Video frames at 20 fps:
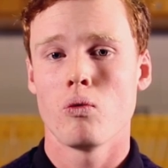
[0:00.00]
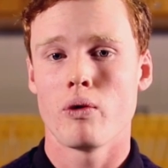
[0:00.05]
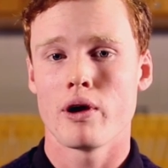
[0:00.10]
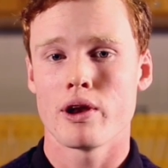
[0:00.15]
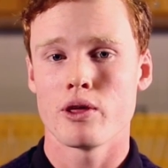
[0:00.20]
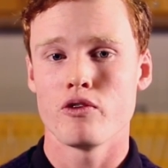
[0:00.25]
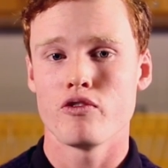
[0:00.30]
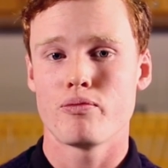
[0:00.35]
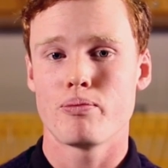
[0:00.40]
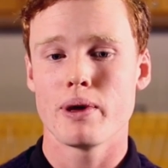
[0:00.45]

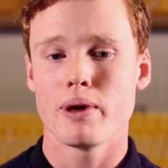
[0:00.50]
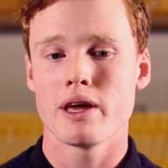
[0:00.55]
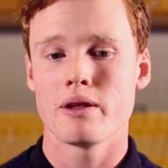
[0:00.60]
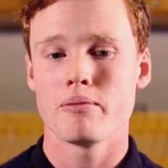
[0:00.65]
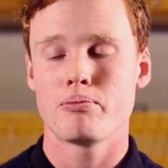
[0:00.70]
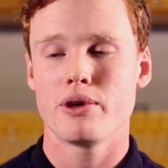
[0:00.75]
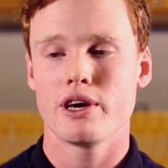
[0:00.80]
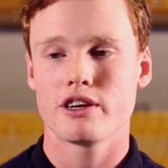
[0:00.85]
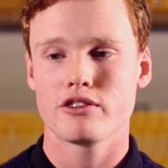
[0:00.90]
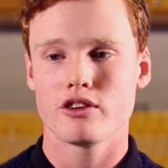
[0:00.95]
when you've
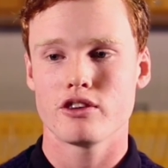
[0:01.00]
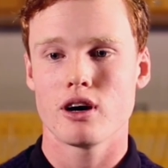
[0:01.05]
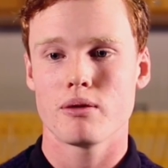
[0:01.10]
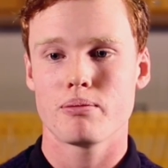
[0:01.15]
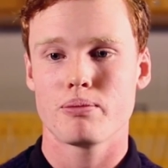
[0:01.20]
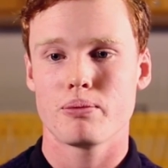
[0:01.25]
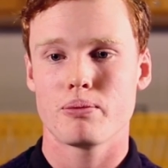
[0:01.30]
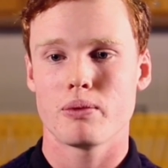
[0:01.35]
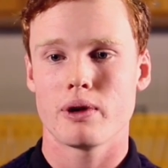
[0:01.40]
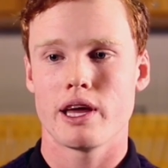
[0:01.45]
been picked
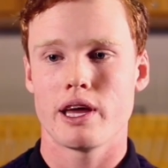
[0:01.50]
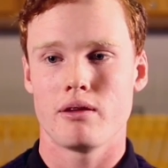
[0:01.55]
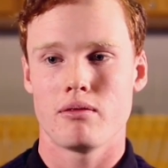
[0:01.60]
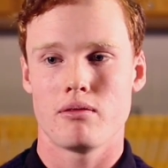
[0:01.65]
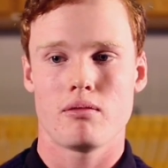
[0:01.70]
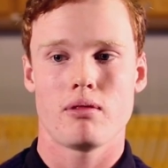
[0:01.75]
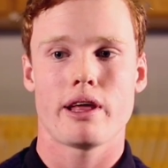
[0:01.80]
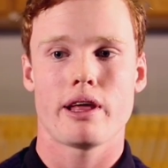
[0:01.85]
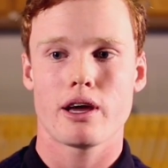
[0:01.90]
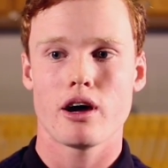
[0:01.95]
up
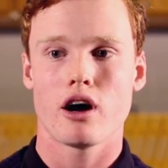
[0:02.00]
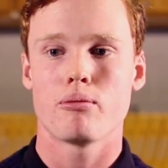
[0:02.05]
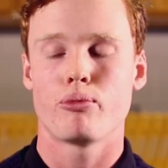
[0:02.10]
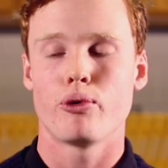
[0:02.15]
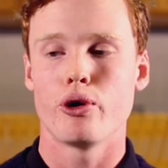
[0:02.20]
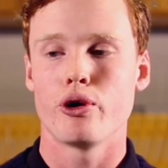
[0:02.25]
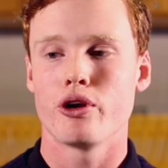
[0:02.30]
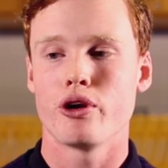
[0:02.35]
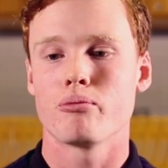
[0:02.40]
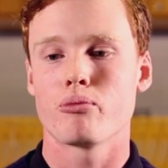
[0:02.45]
and like
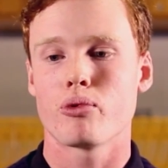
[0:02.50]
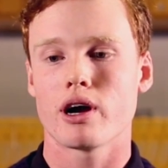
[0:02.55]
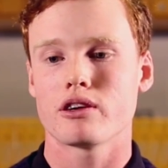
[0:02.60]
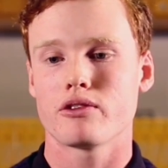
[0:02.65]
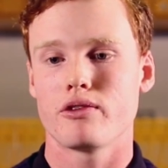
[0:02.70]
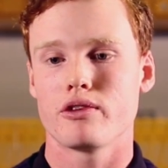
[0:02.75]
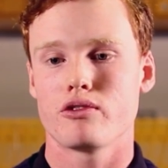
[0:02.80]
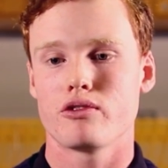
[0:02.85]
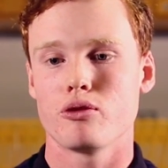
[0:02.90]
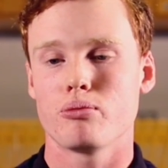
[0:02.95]
uprooted and brought
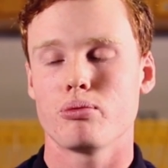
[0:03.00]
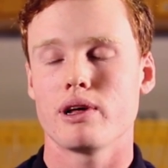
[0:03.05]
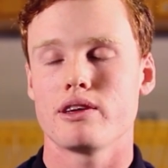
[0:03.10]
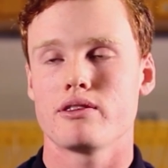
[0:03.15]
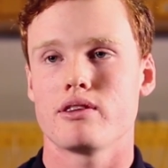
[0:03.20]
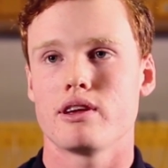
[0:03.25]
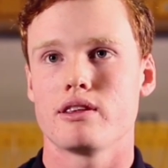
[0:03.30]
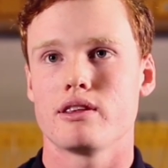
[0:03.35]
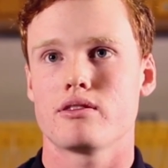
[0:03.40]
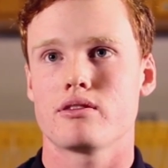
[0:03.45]
to this new
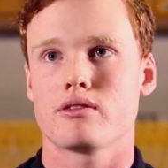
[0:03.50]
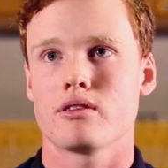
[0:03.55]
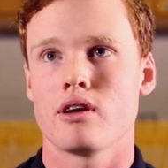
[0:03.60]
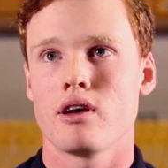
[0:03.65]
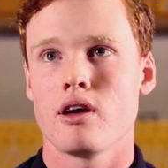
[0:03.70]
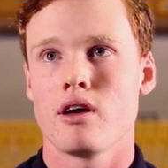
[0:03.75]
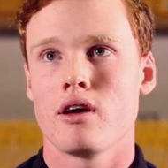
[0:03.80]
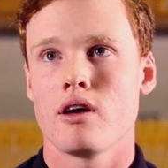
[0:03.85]
place, it's,